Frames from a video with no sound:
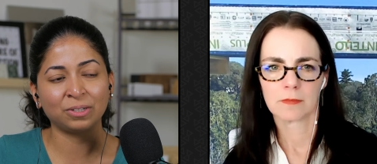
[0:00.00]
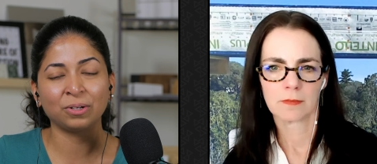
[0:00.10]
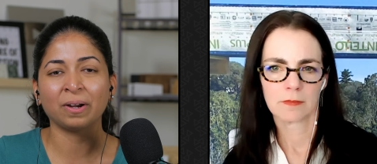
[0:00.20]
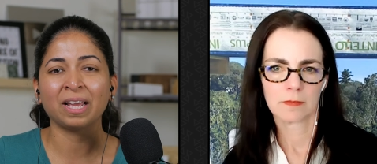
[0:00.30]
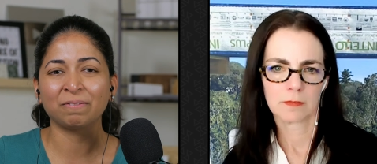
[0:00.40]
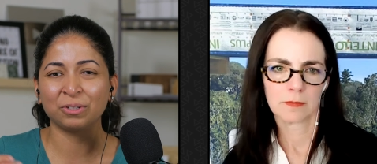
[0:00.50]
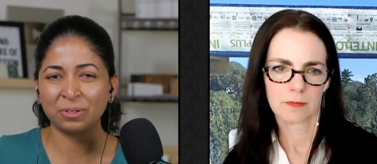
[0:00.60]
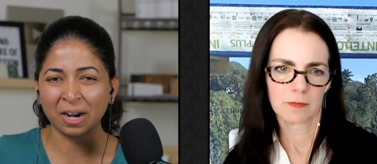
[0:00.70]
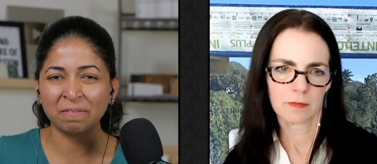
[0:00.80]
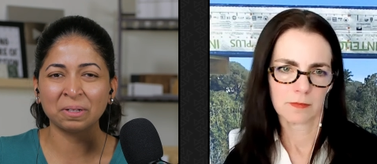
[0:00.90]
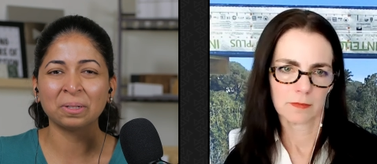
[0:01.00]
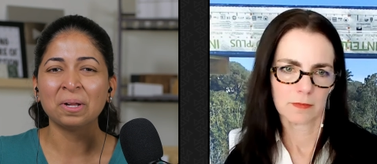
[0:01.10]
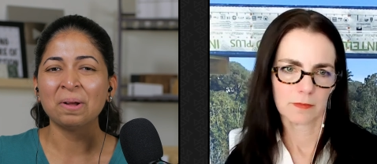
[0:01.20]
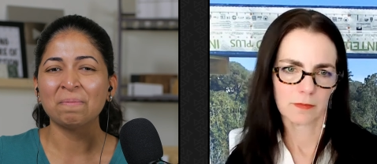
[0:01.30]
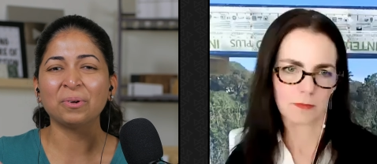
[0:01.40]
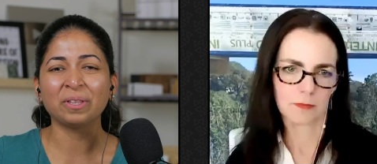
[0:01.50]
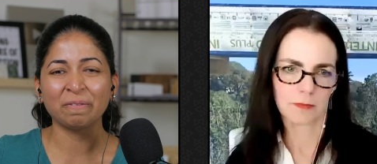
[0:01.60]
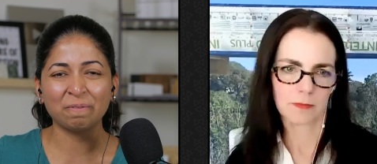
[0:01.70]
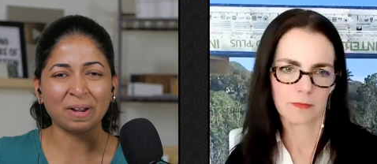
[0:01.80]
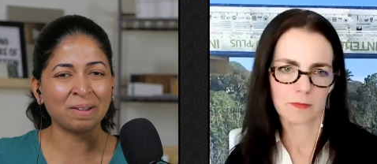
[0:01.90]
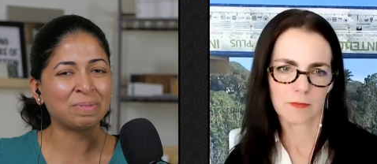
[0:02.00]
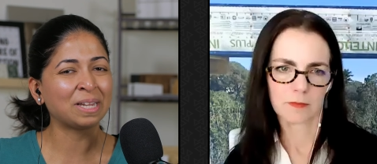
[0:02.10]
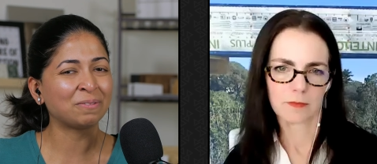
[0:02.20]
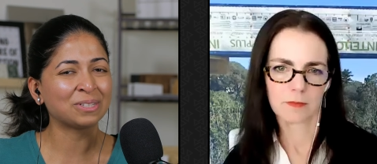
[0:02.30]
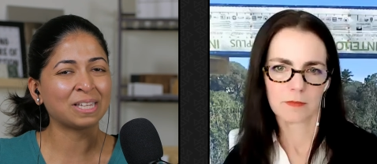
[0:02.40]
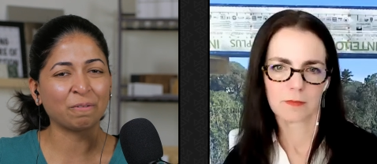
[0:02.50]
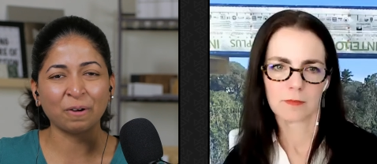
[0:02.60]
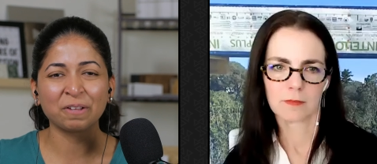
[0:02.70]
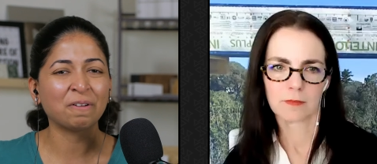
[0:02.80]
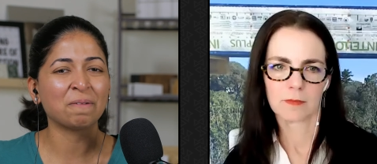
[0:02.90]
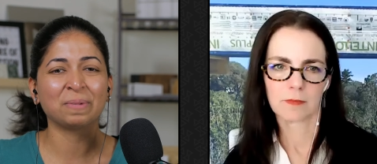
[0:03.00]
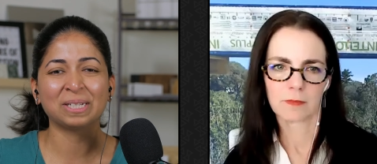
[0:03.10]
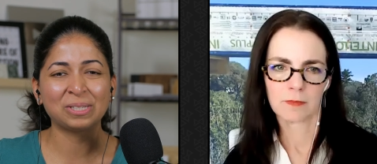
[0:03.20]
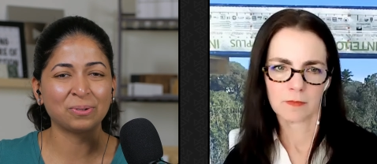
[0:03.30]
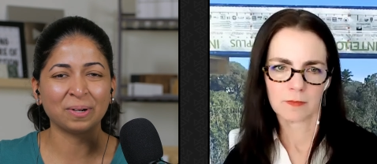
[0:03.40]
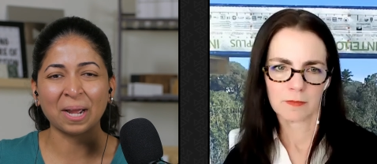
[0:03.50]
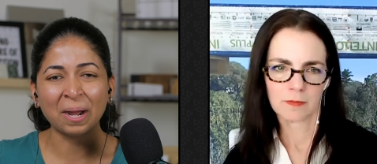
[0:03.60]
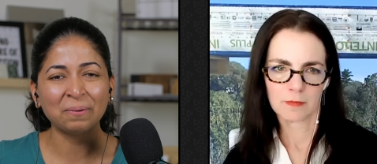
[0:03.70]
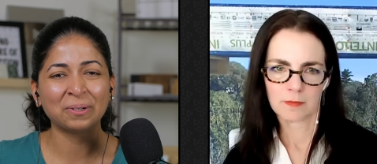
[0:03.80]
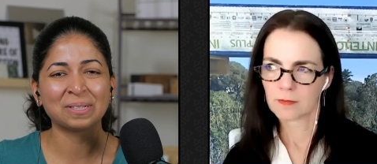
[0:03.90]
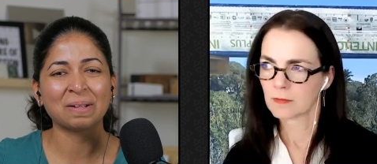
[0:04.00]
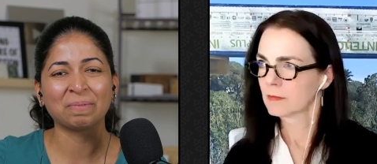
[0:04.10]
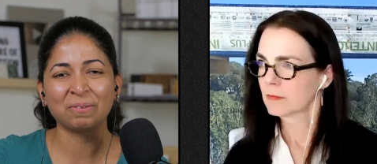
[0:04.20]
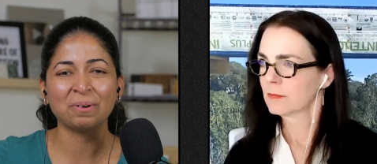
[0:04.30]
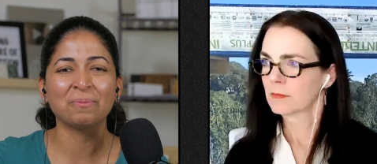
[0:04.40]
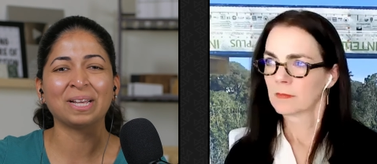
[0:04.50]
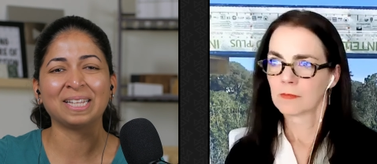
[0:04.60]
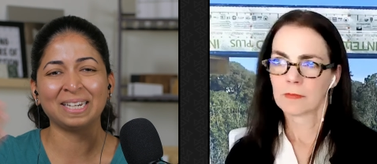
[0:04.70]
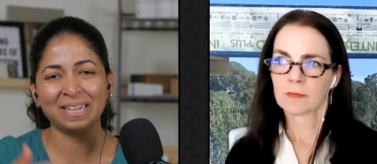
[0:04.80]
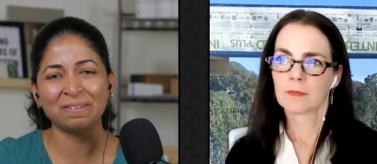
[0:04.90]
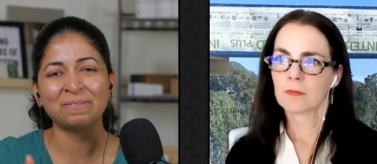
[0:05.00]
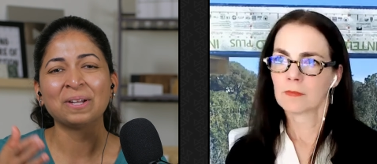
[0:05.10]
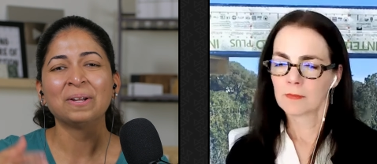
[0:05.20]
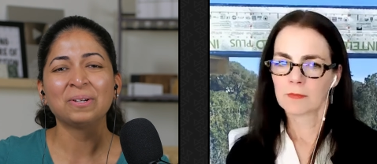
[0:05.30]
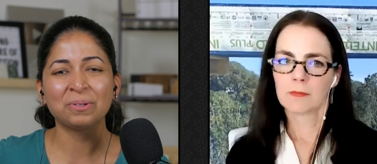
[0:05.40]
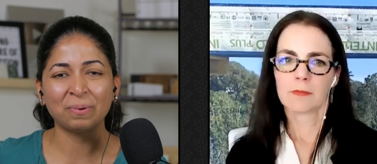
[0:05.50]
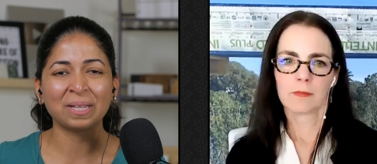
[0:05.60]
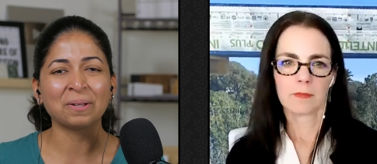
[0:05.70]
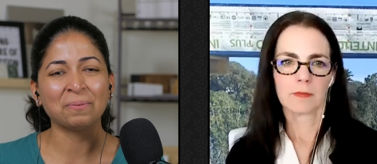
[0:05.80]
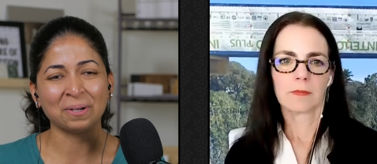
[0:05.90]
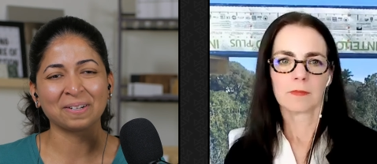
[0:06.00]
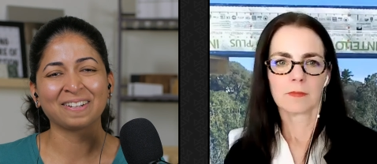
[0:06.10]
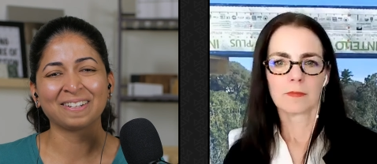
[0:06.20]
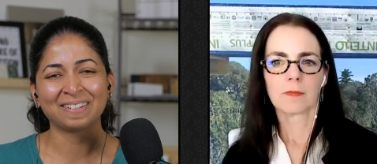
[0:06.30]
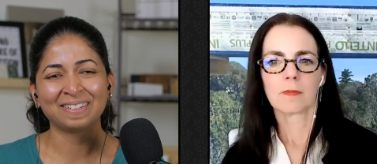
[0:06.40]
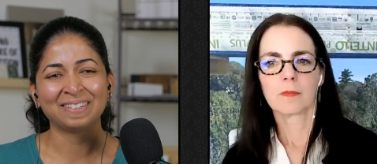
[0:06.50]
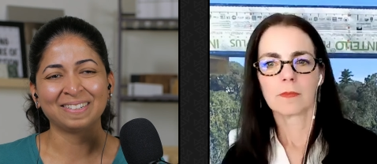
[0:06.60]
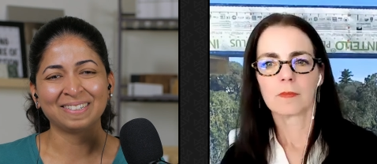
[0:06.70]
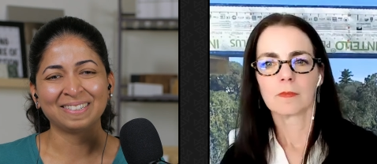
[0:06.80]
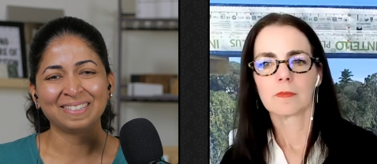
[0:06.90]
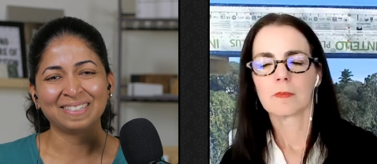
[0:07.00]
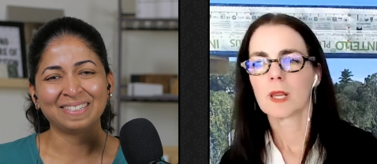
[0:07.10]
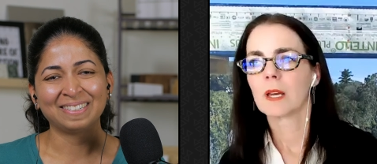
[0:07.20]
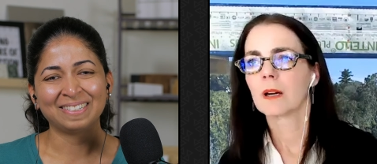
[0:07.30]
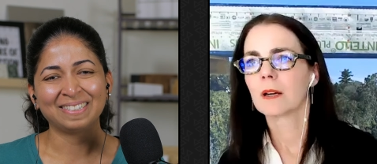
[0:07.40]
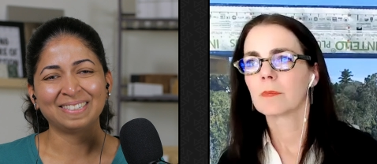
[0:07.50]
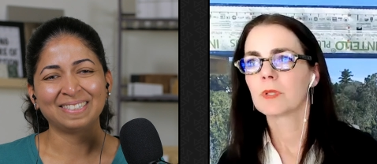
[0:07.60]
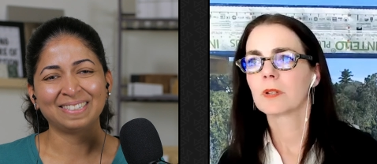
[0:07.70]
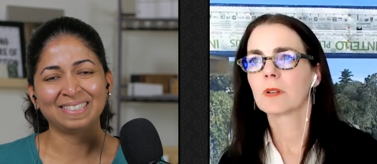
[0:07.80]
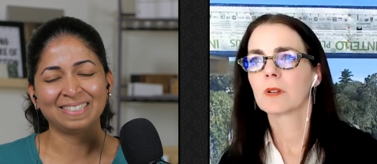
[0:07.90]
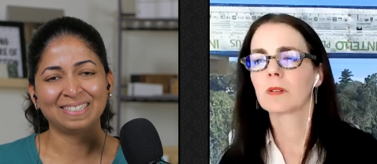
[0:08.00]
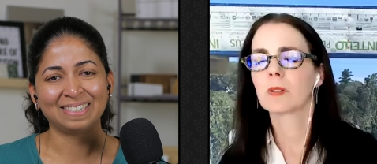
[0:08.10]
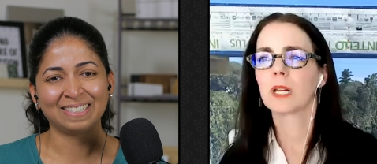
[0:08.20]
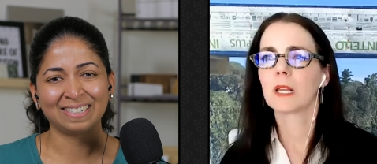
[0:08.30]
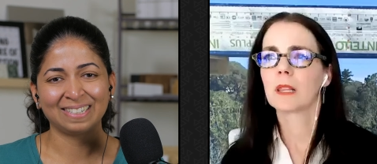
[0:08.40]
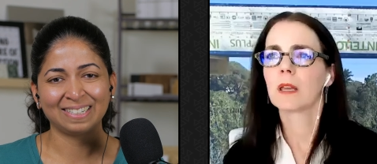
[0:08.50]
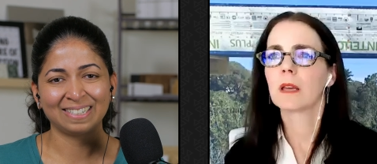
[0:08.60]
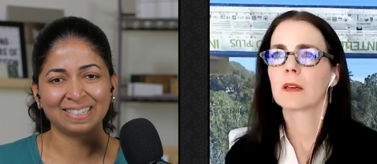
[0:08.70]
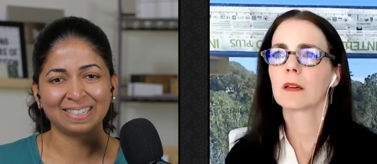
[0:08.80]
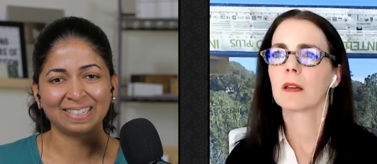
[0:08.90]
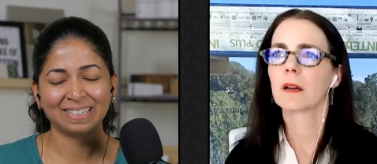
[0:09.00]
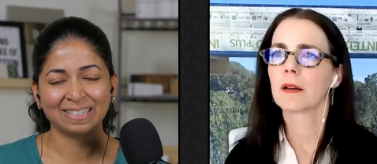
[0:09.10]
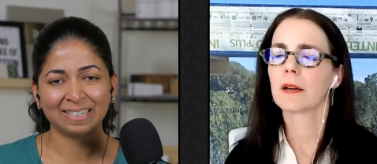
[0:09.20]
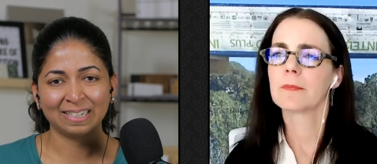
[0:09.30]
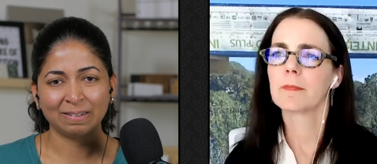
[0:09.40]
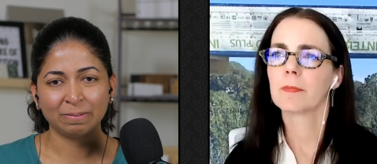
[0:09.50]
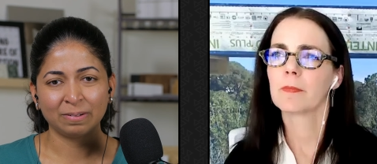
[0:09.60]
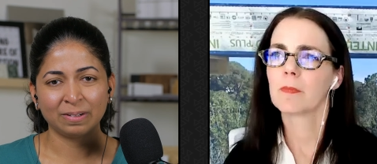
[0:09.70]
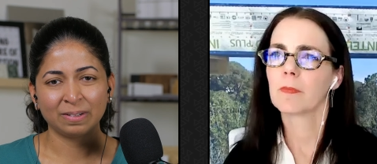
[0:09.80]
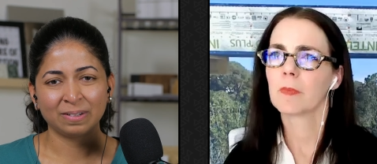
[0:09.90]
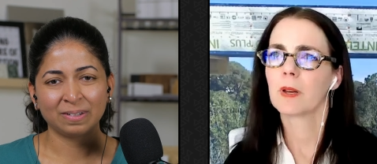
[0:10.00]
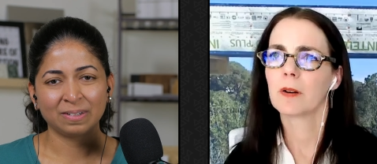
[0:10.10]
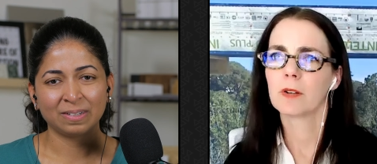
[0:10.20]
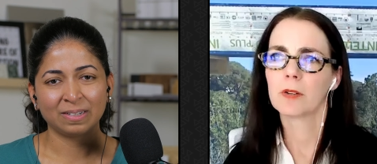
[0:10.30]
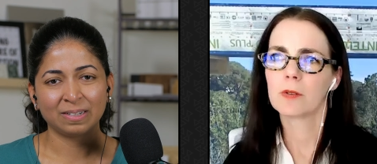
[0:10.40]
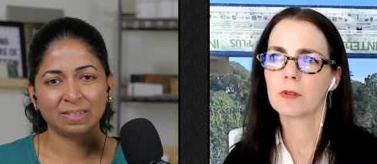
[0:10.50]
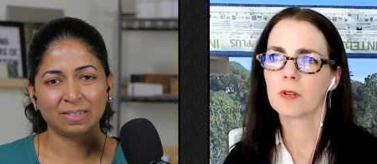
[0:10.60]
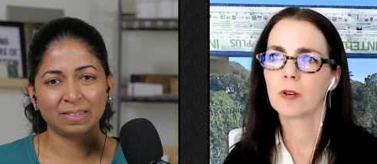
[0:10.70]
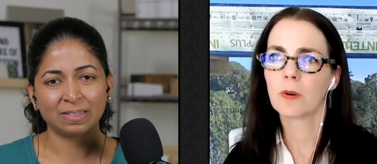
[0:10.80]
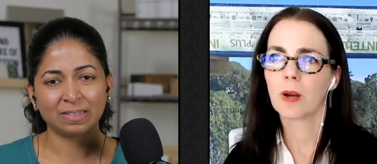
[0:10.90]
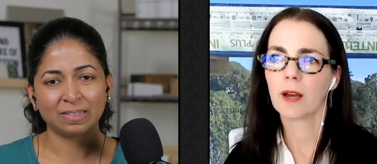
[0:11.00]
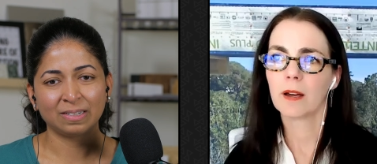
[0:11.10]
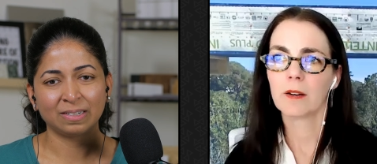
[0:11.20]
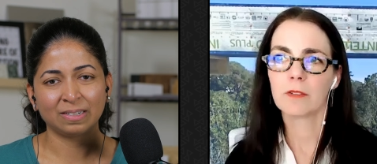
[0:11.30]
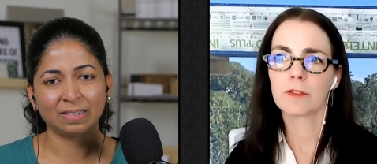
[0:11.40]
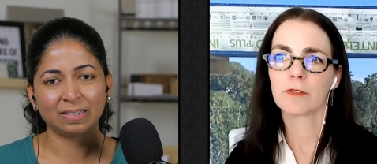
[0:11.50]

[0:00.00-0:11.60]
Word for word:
Speaker 1: to not have to travel more than i believe you said 45 minutes to an hour or something from where they live to where
Speaker 2: they work yeah absolutely and i think um you know you you have